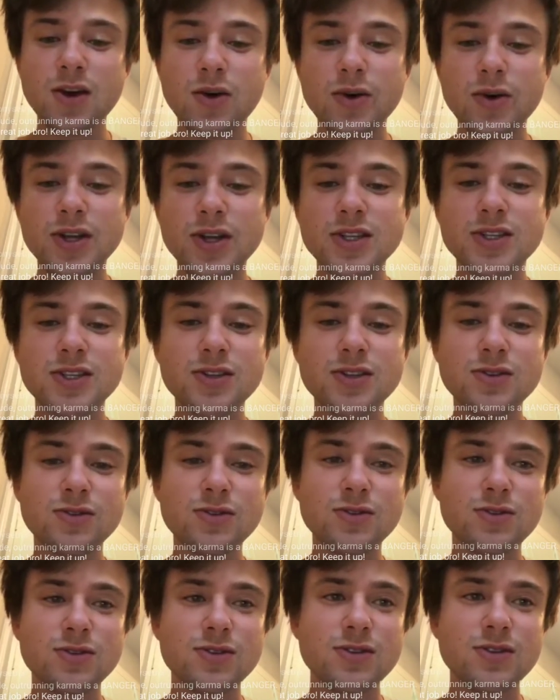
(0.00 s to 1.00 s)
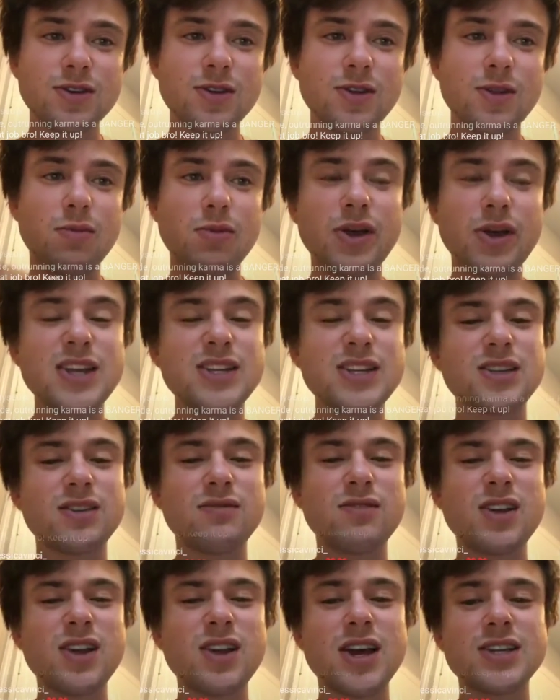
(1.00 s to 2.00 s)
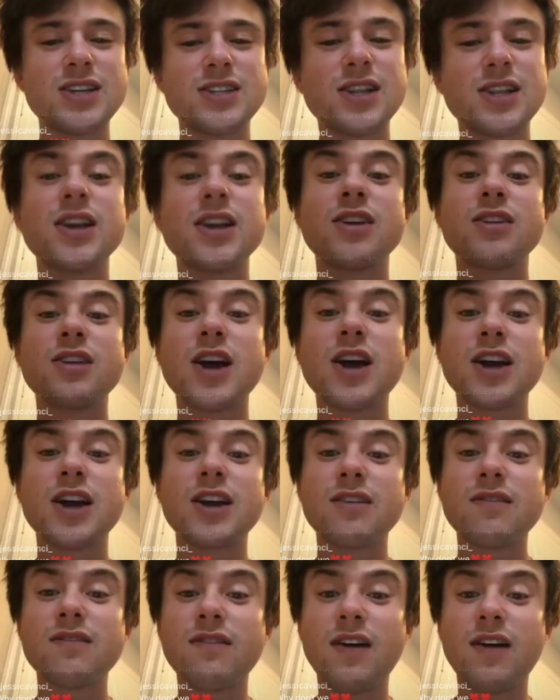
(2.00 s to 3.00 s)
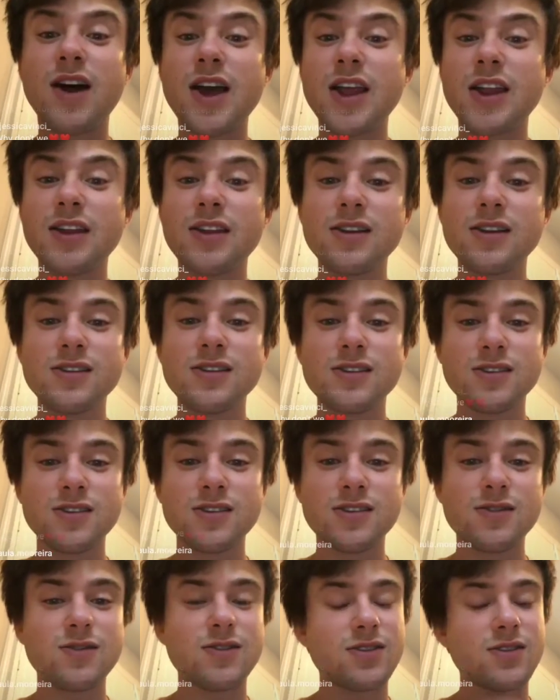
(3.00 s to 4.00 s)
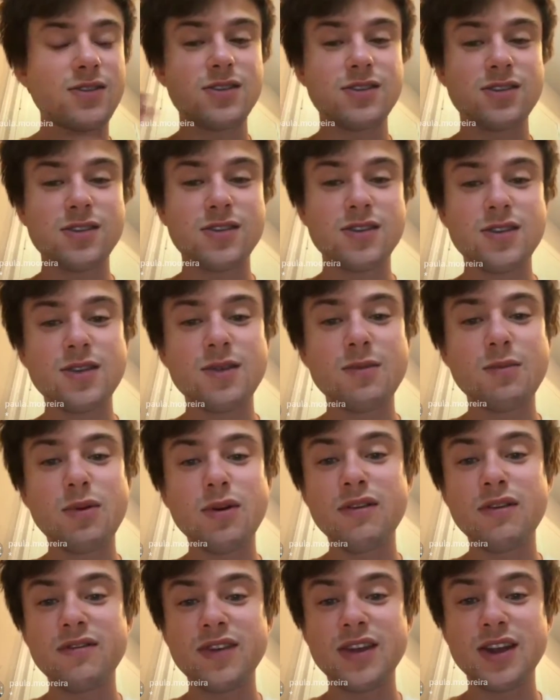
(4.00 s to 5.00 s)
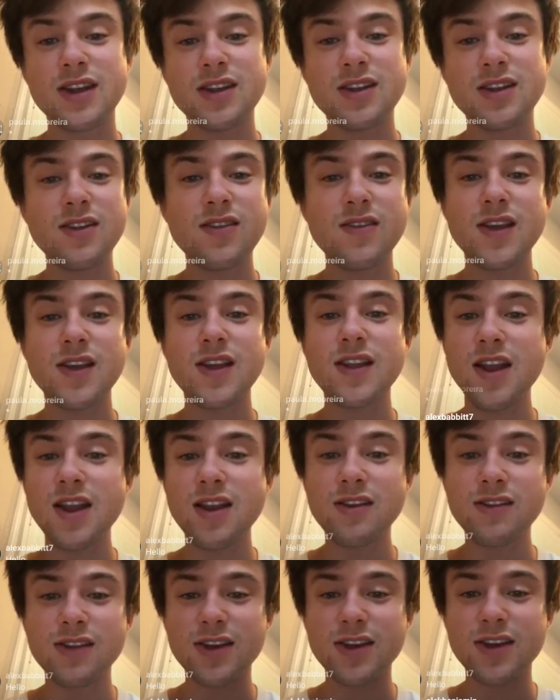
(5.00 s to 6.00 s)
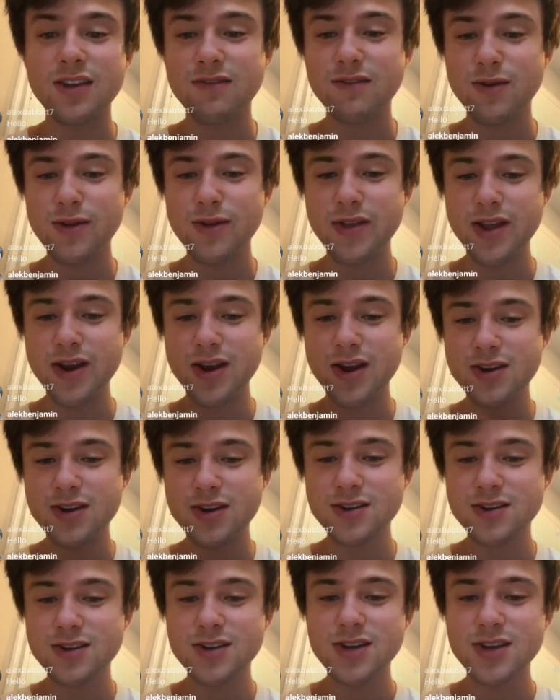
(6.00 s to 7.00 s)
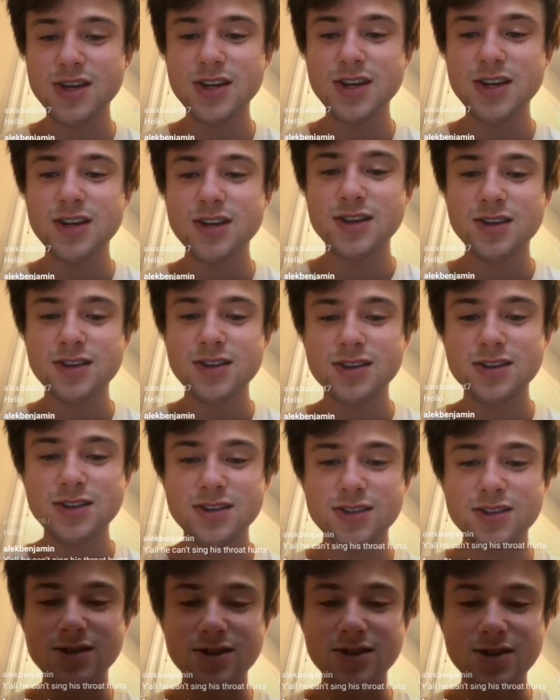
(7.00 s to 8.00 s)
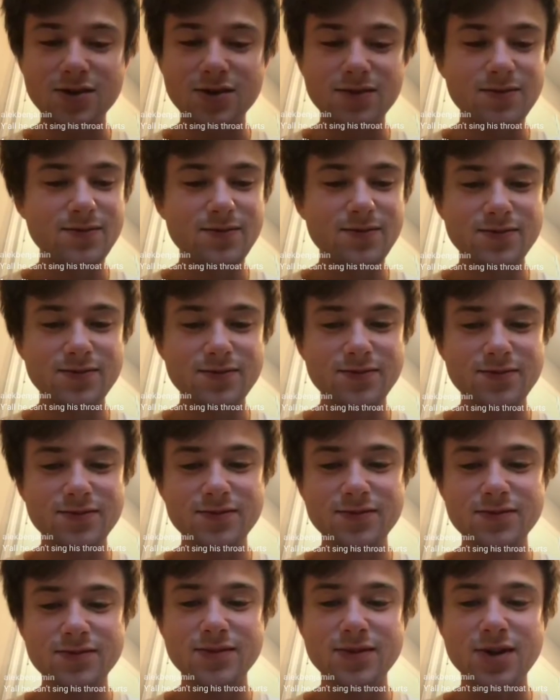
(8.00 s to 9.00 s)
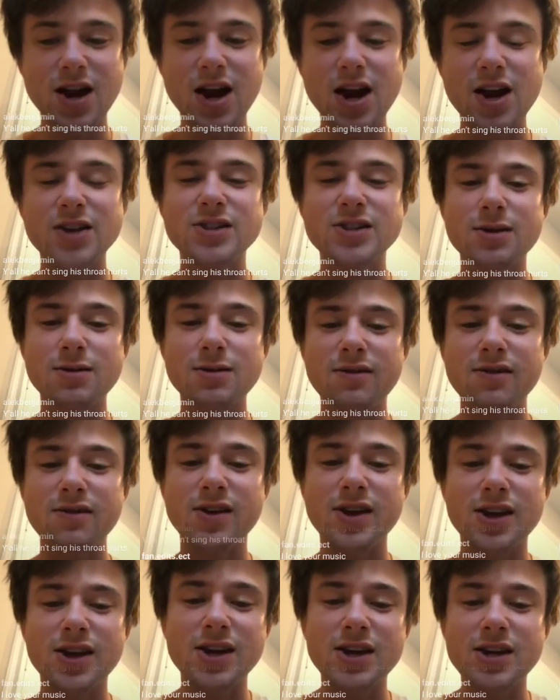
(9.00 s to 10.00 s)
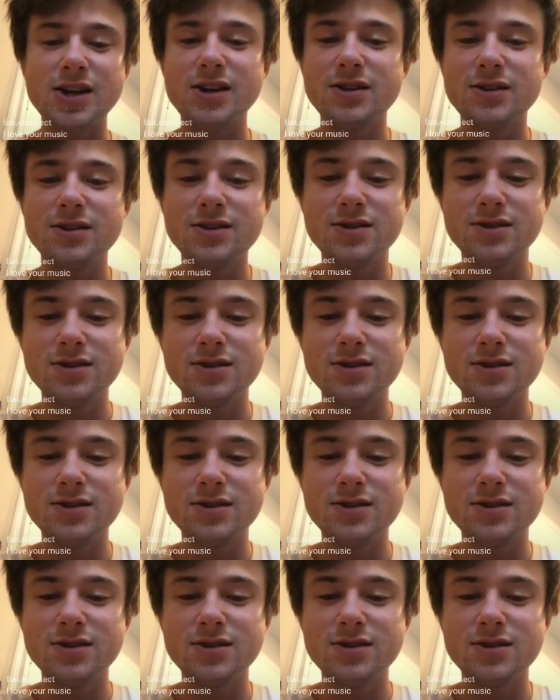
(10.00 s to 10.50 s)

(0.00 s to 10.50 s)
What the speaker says: to the place and realizing like you're not gonna find the perfect thing that you're looking for there. So I tell you like it.